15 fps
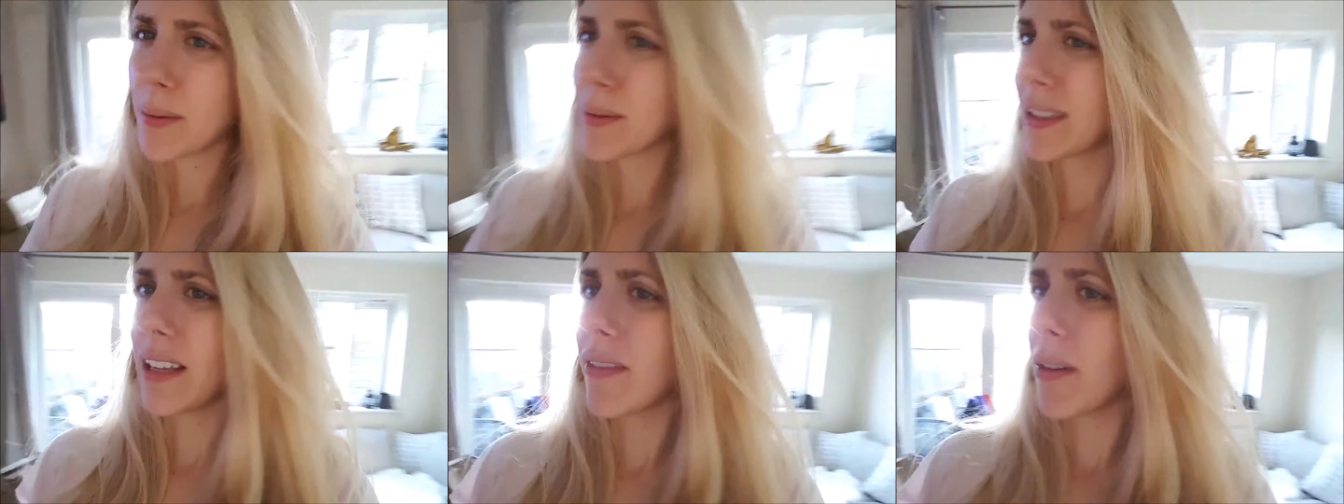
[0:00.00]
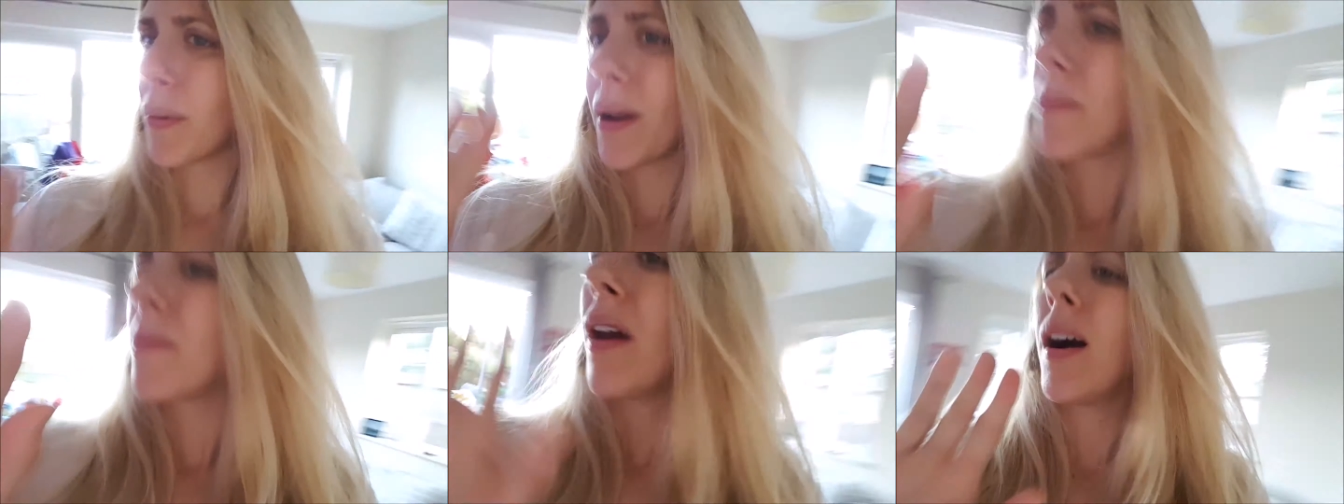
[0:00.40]
I was leaving,
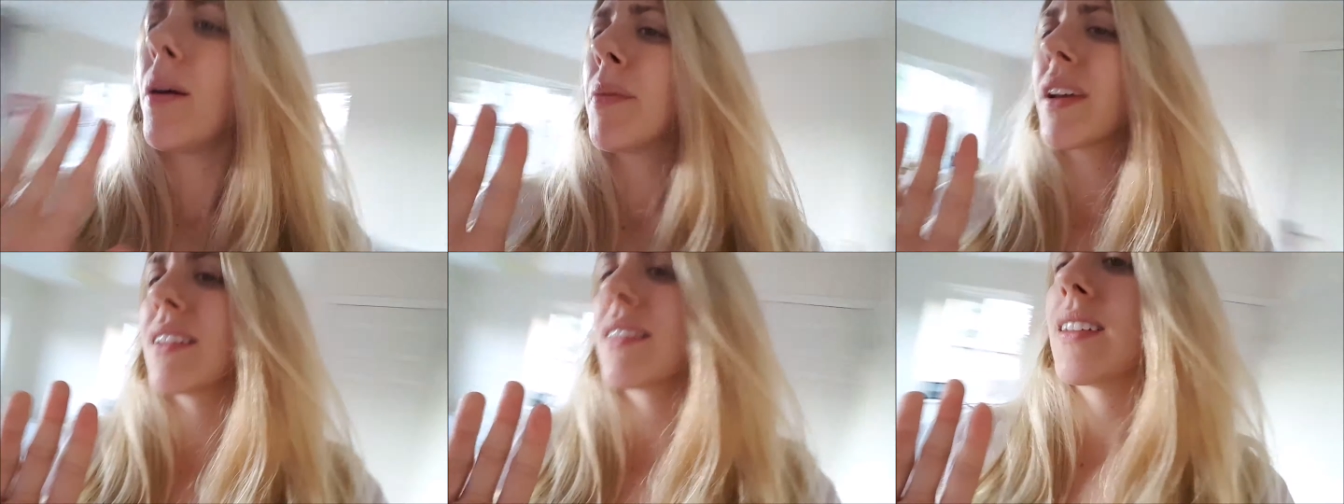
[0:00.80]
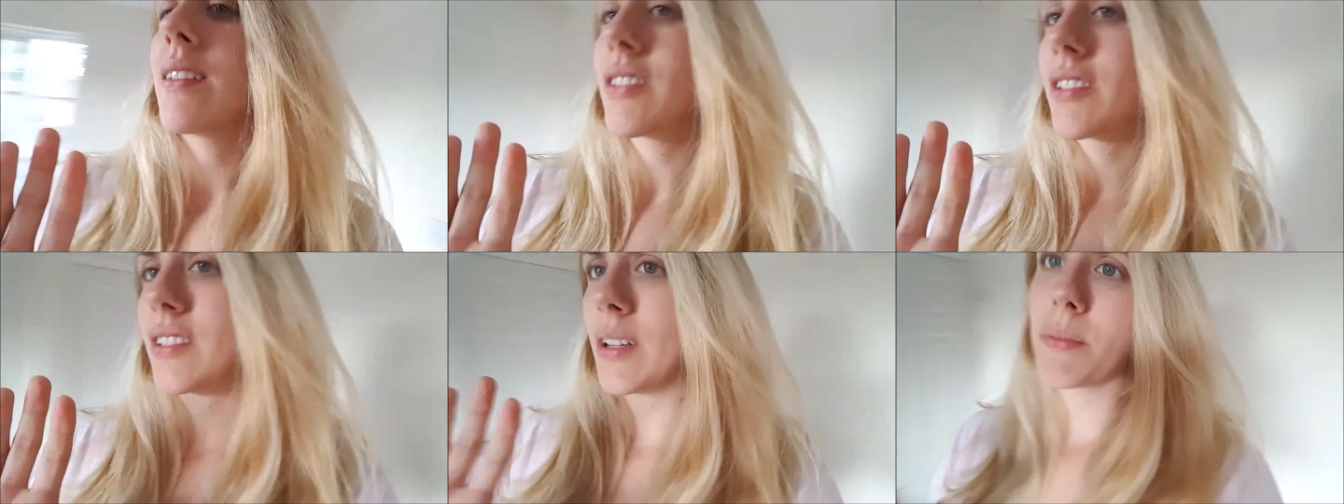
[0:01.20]
but I'm not because I
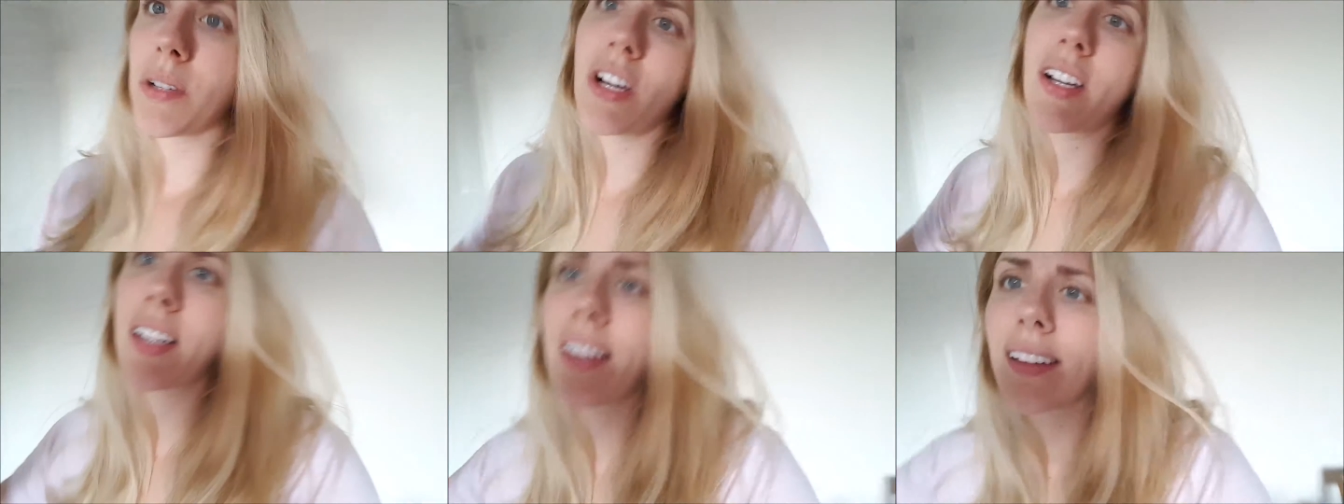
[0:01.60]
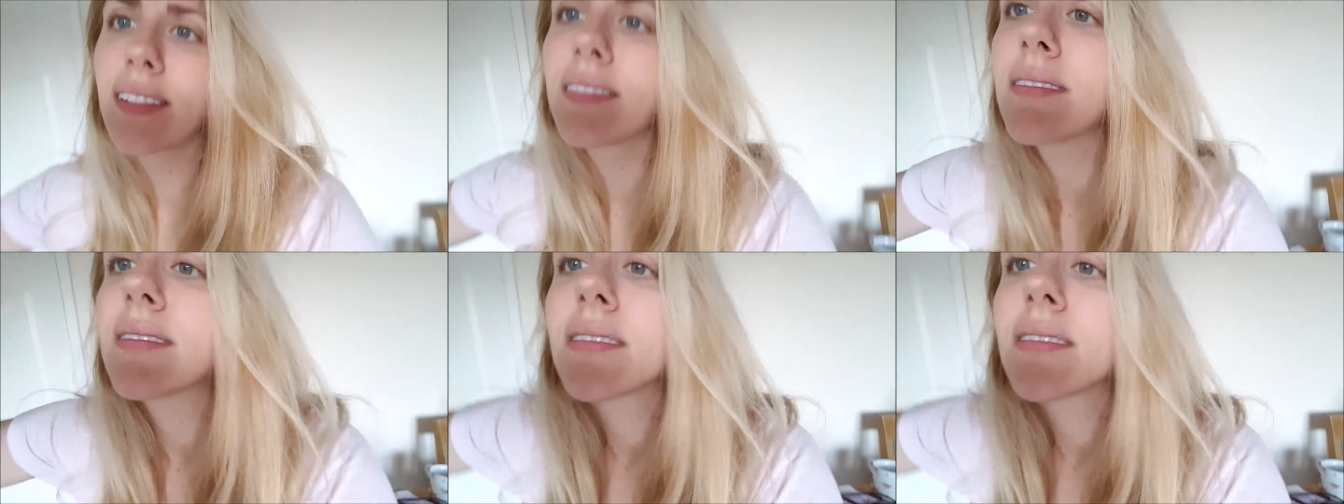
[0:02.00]
just, I'm talking.